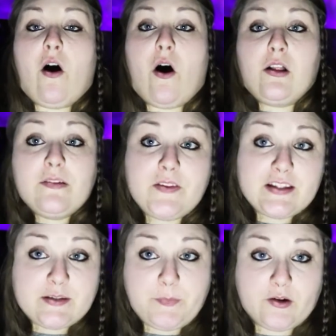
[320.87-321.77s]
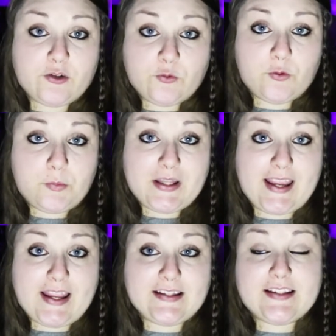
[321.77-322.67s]
All of the spiritual
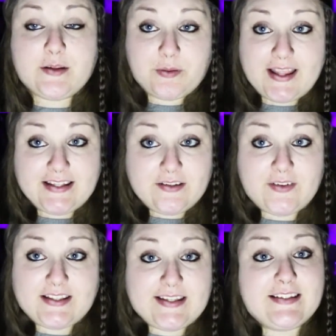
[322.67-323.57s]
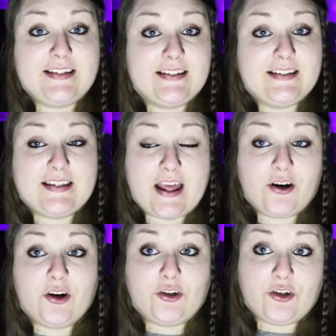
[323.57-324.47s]
planes and the planes of existence that
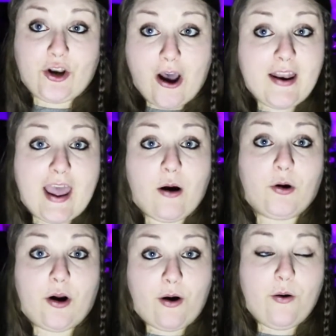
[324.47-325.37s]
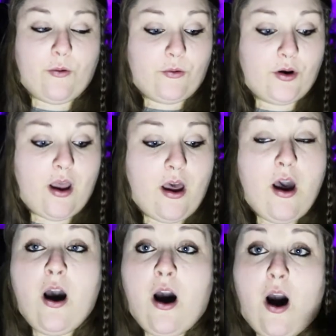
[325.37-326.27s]
are not our own
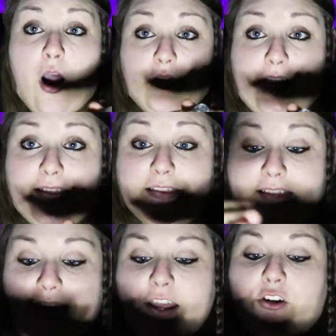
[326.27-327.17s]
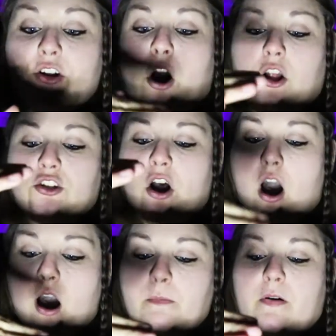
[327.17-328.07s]
are like layered on
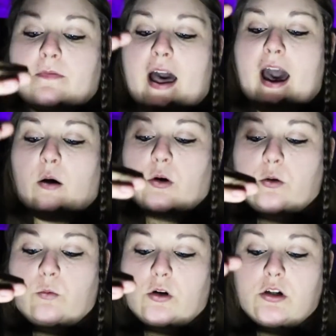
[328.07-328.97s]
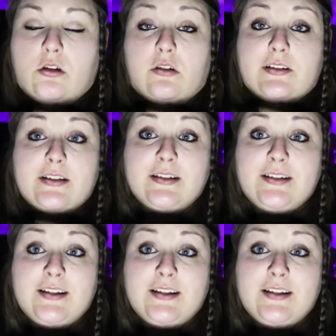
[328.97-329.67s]
top of our world.